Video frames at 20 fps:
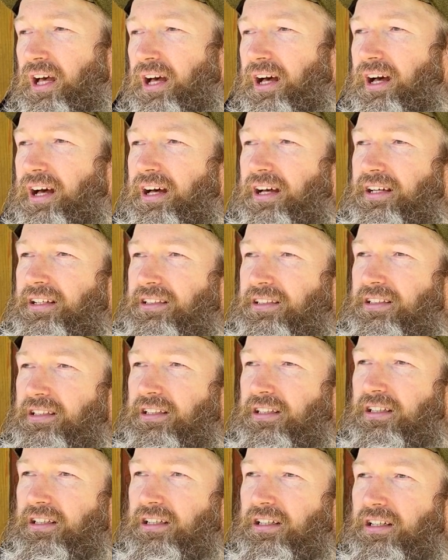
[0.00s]
And
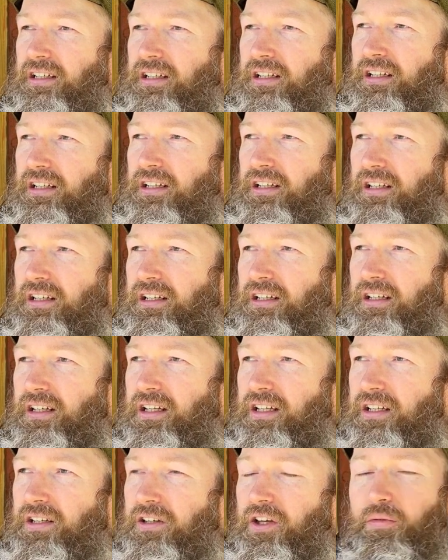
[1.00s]

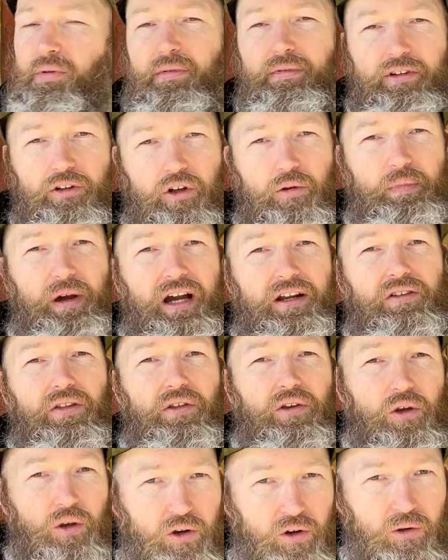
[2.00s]
you maybe look back to the
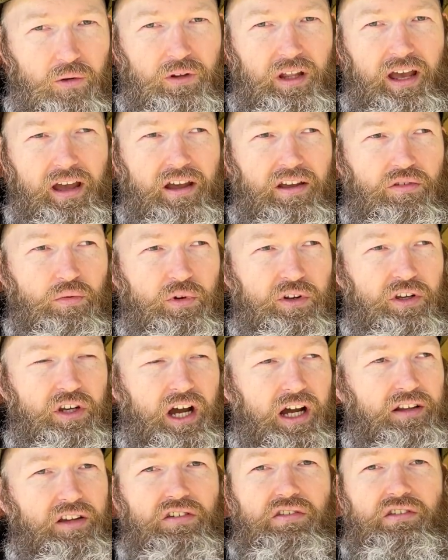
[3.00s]
good old days when you
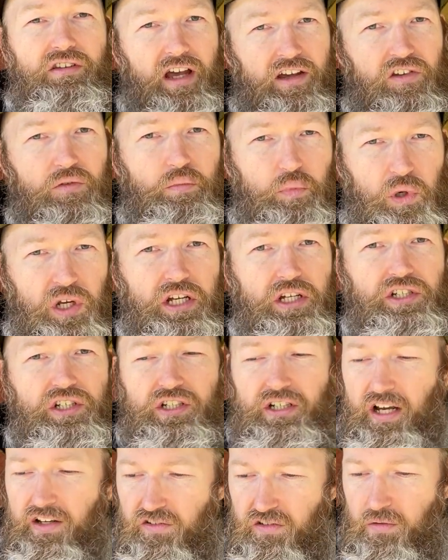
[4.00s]
had this nice bridge and
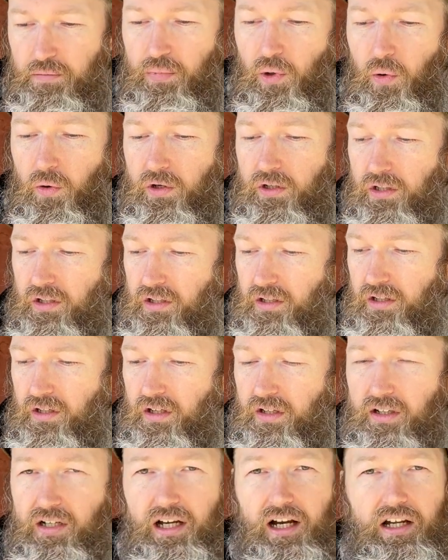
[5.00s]
nice support
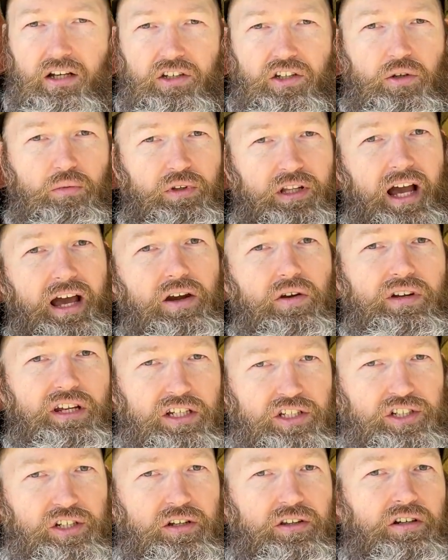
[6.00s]
and you relied on
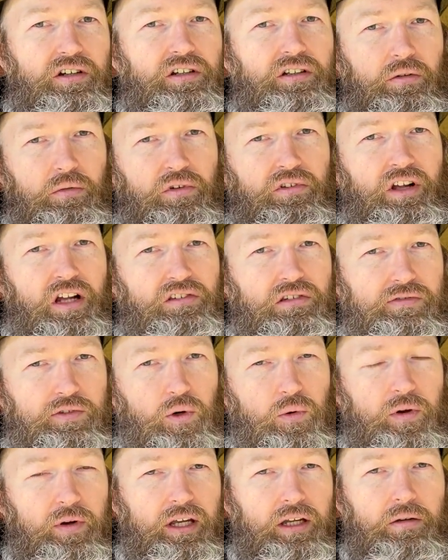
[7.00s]
each other and there was lots of
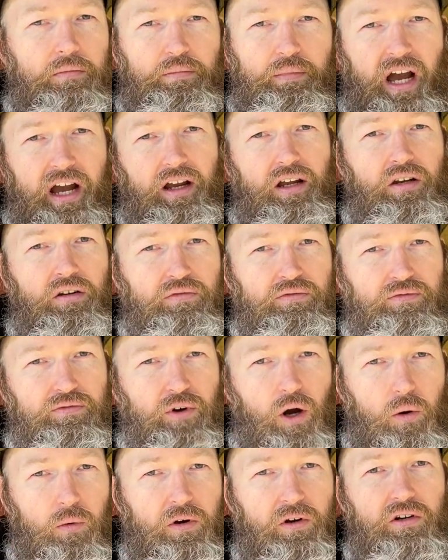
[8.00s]
going back and
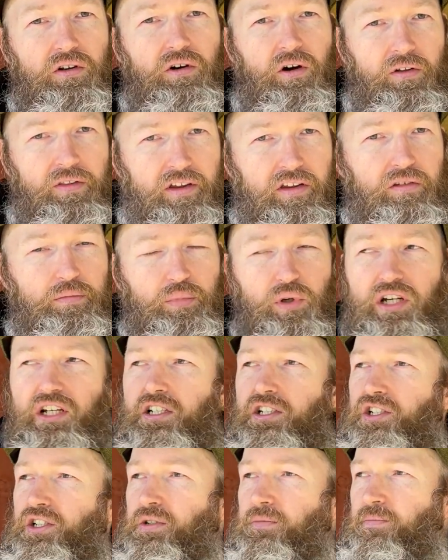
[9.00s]
forward on this
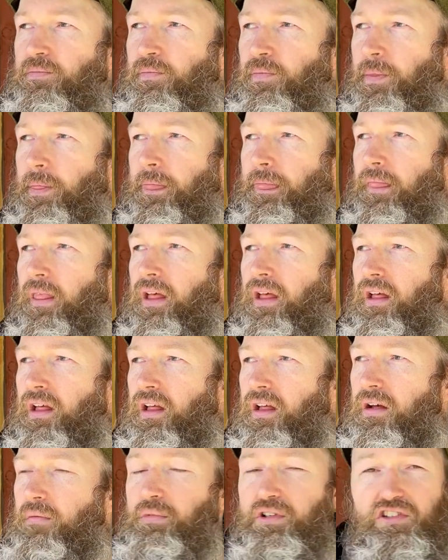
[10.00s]
bridge.
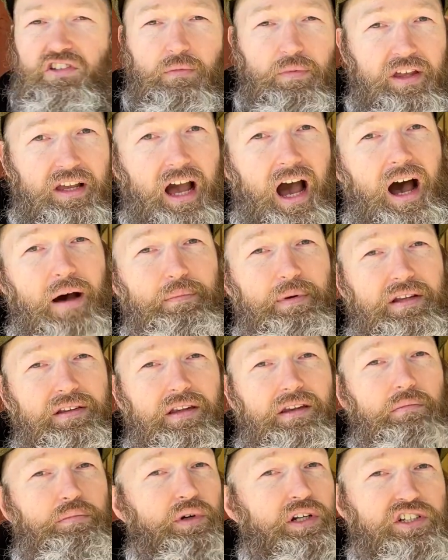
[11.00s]
Something happened
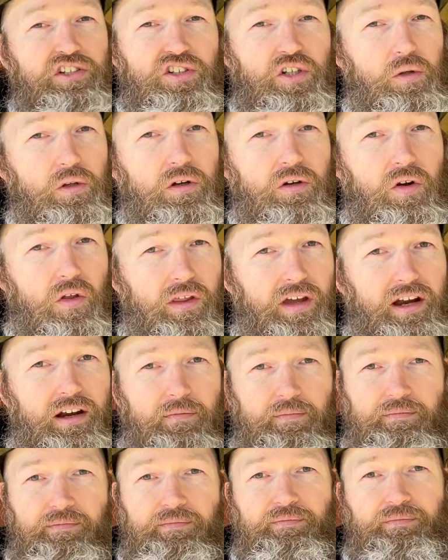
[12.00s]
and the bridge is no longer there.
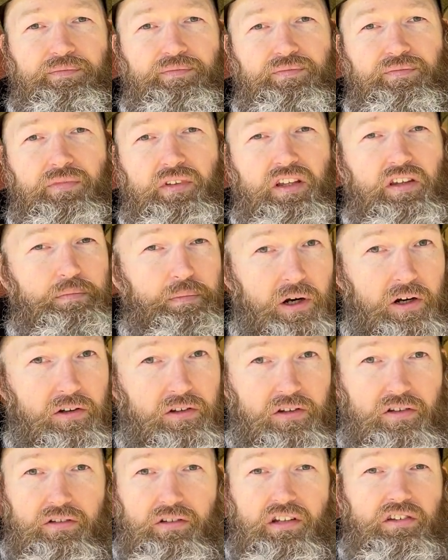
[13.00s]
It's
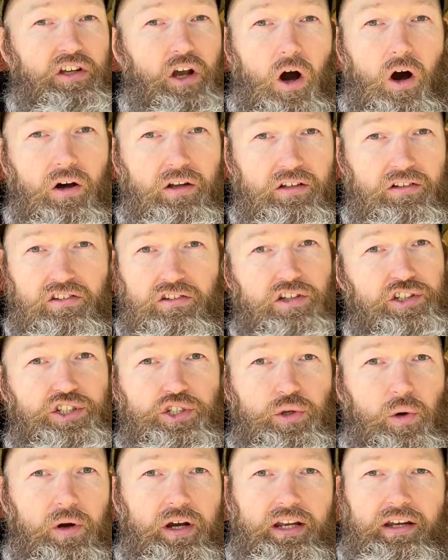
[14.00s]
burnt, it's gone, it's
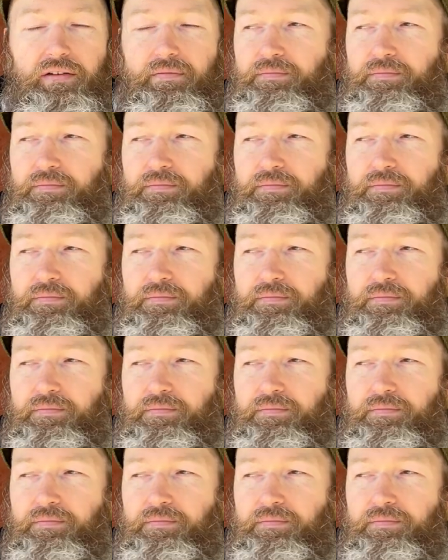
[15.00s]
destroyed.